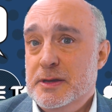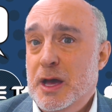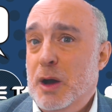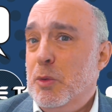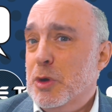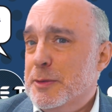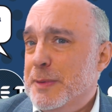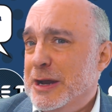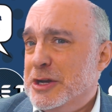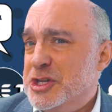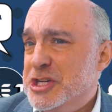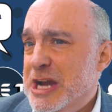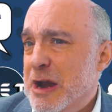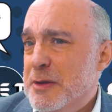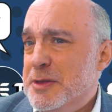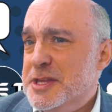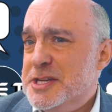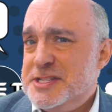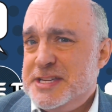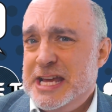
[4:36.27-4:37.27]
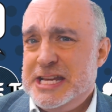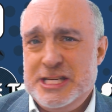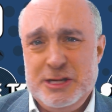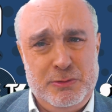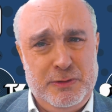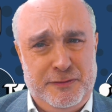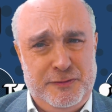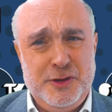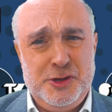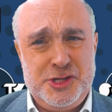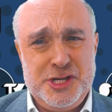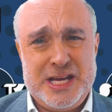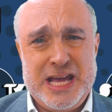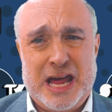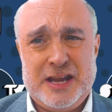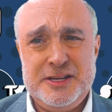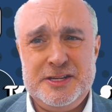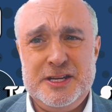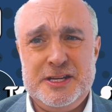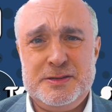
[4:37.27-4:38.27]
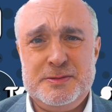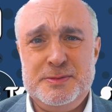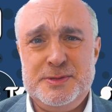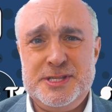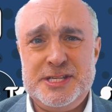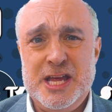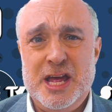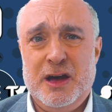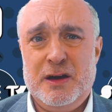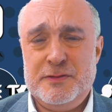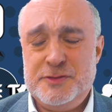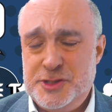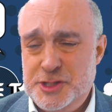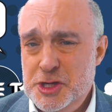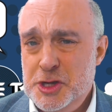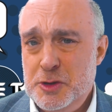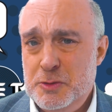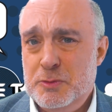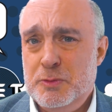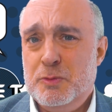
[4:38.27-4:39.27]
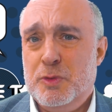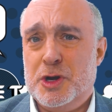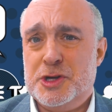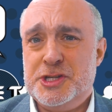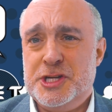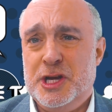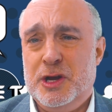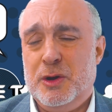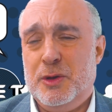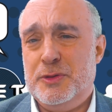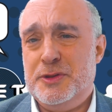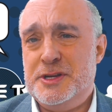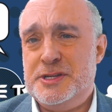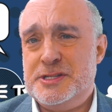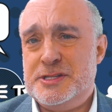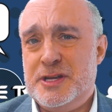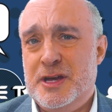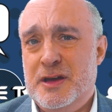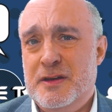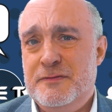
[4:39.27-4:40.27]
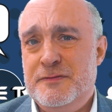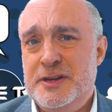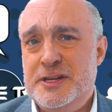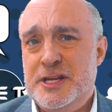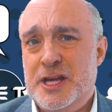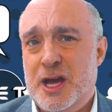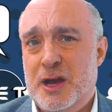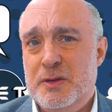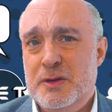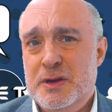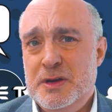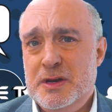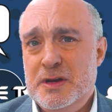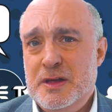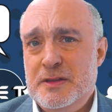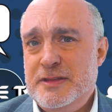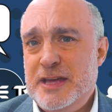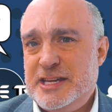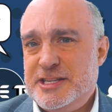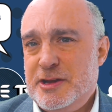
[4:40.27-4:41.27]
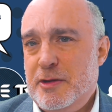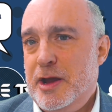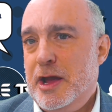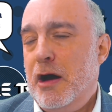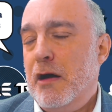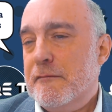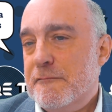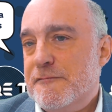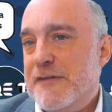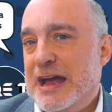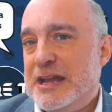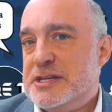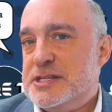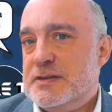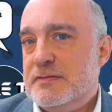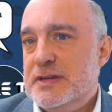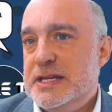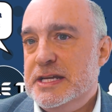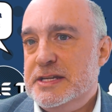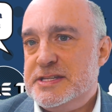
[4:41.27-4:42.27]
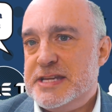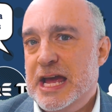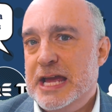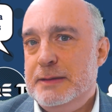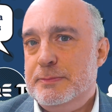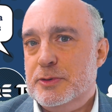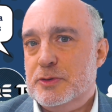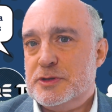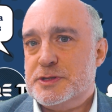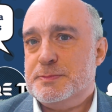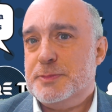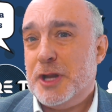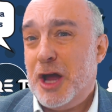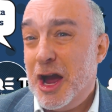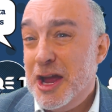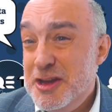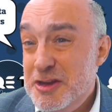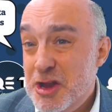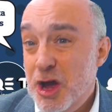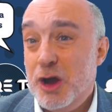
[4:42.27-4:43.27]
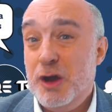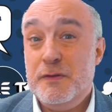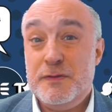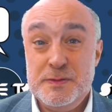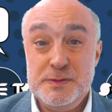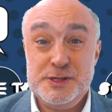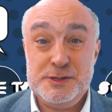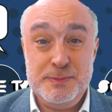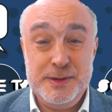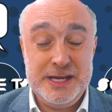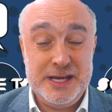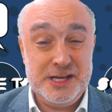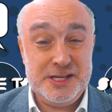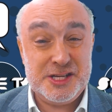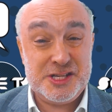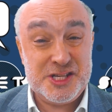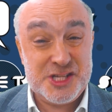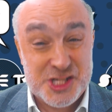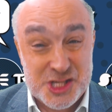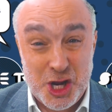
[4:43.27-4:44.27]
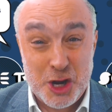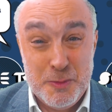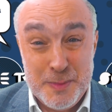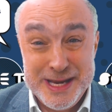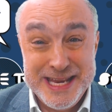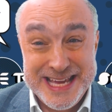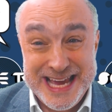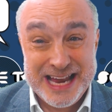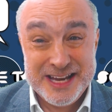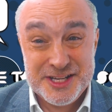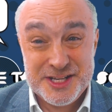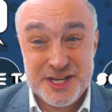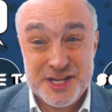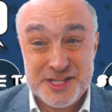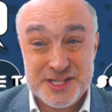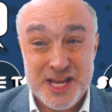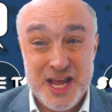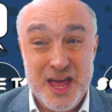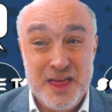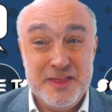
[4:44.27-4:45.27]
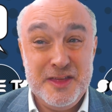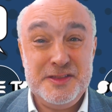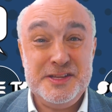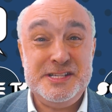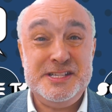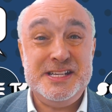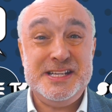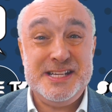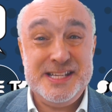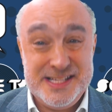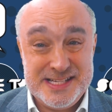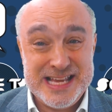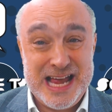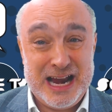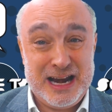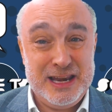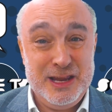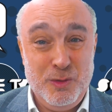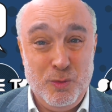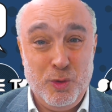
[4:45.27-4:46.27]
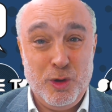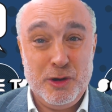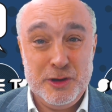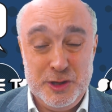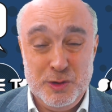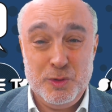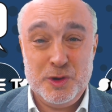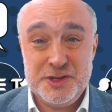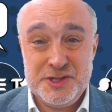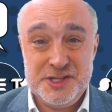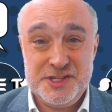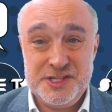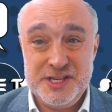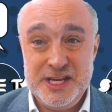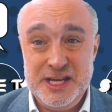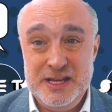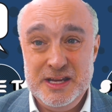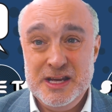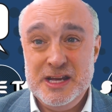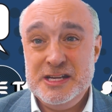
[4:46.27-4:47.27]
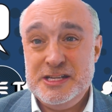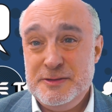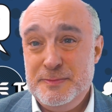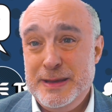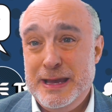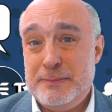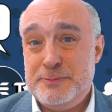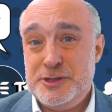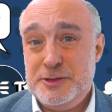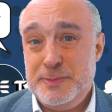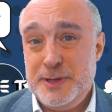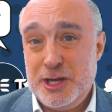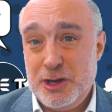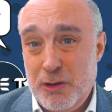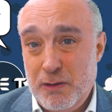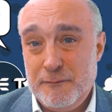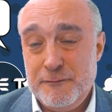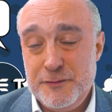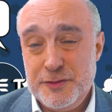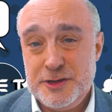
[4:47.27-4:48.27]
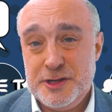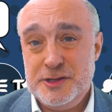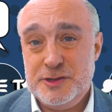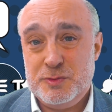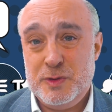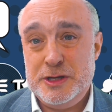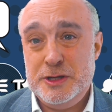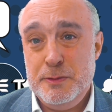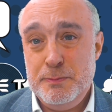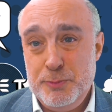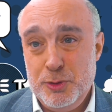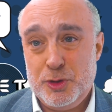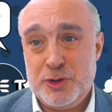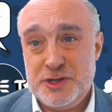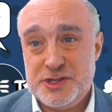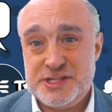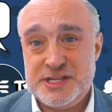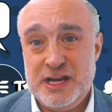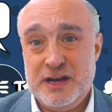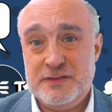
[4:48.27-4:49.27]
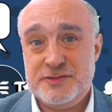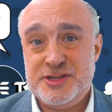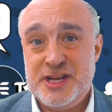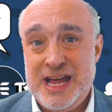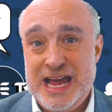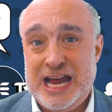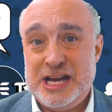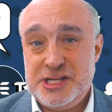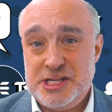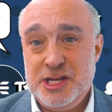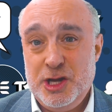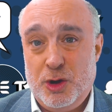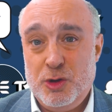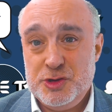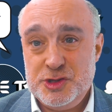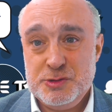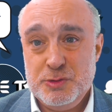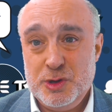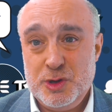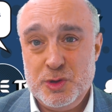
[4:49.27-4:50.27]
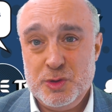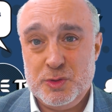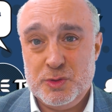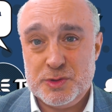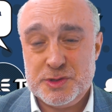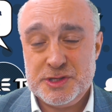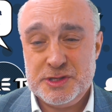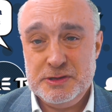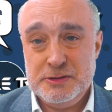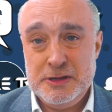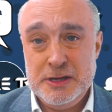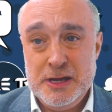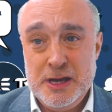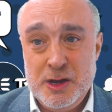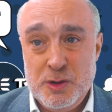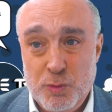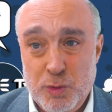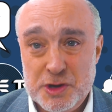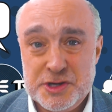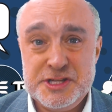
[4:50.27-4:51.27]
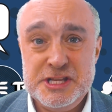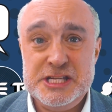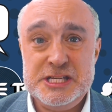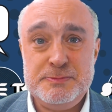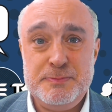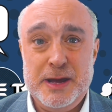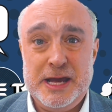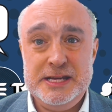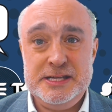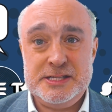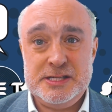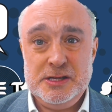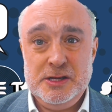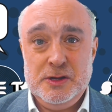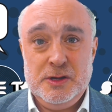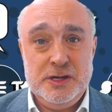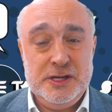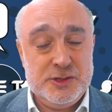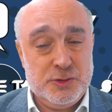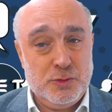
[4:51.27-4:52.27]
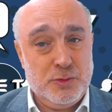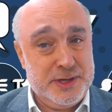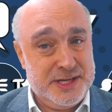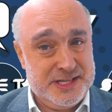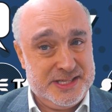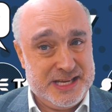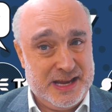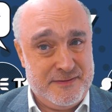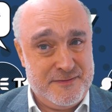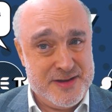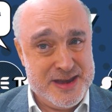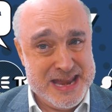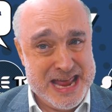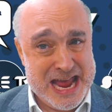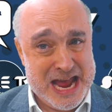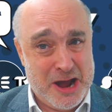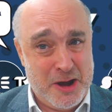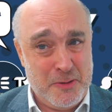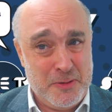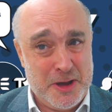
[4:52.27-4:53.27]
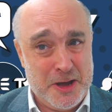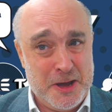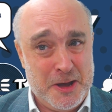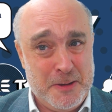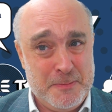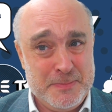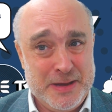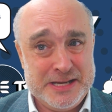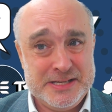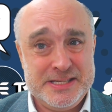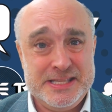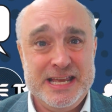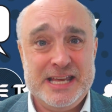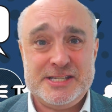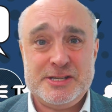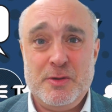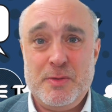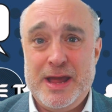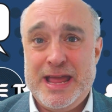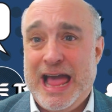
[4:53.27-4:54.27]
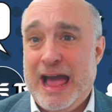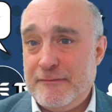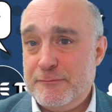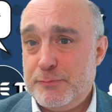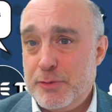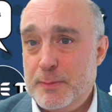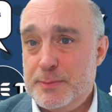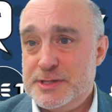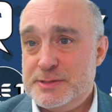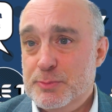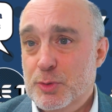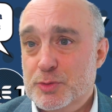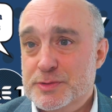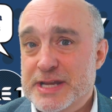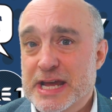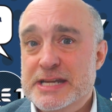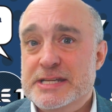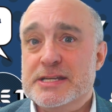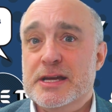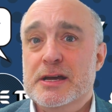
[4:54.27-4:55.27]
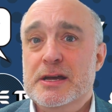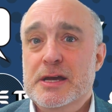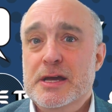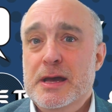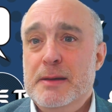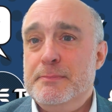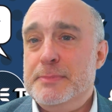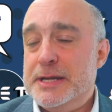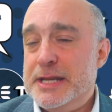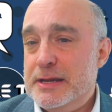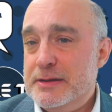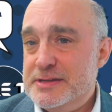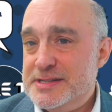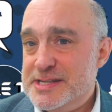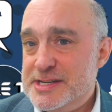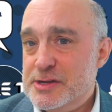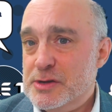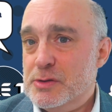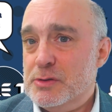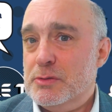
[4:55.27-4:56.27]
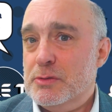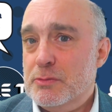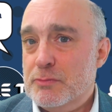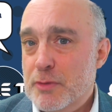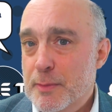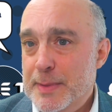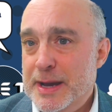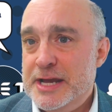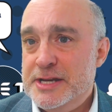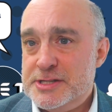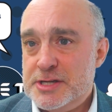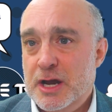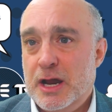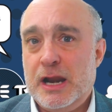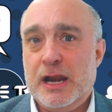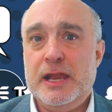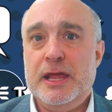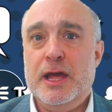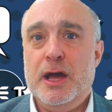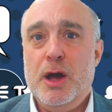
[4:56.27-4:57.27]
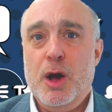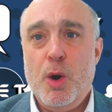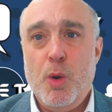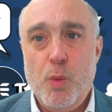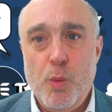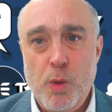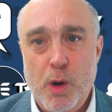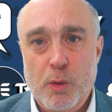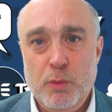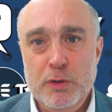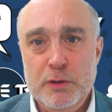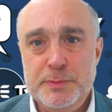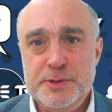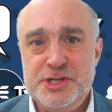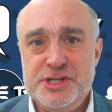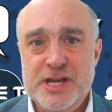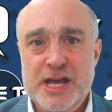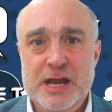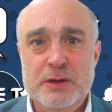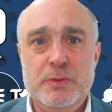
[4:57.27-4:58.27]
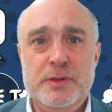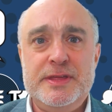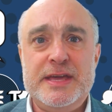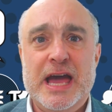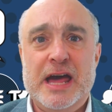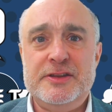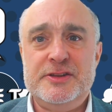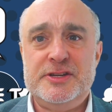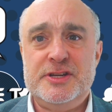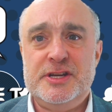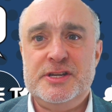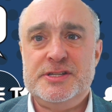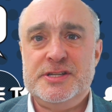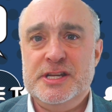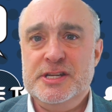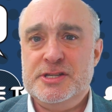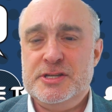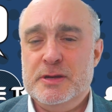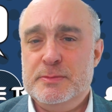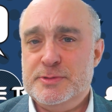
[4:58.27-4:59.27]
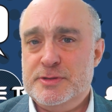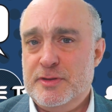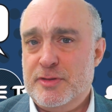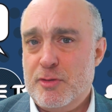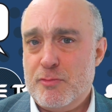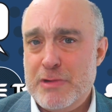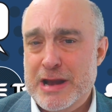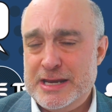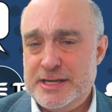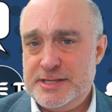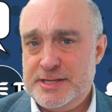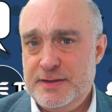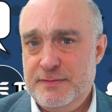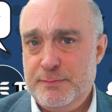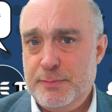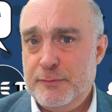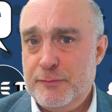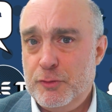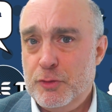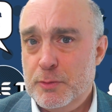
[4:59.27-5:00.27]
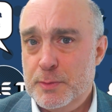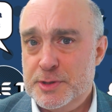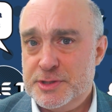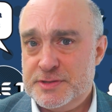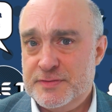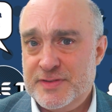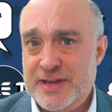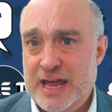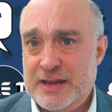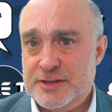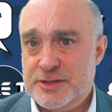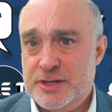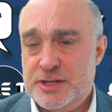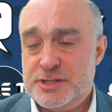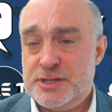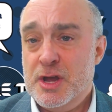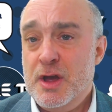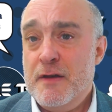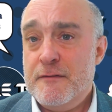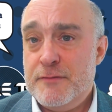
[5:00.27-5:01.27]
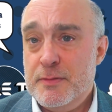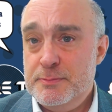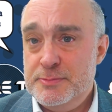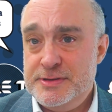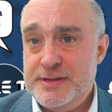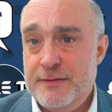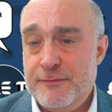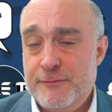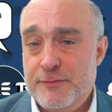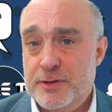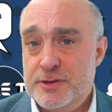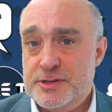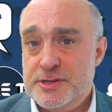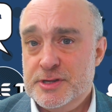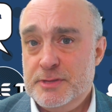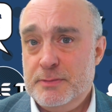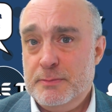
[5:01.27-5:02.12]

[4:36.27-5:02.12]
And what about sharing this data with future candidates themselves, you watching on this uh, video? The SRA aren't fans of league tables, but I know from speaking to so many candidates that this is exactly what you want to see to be able to be confident when you book yourselves actually onto a course. Watch this space is all we can say for now, um, as the SRA have promised more data, but it still remains unclear what will be shared with candidates in terms of the relative performance of candidates from different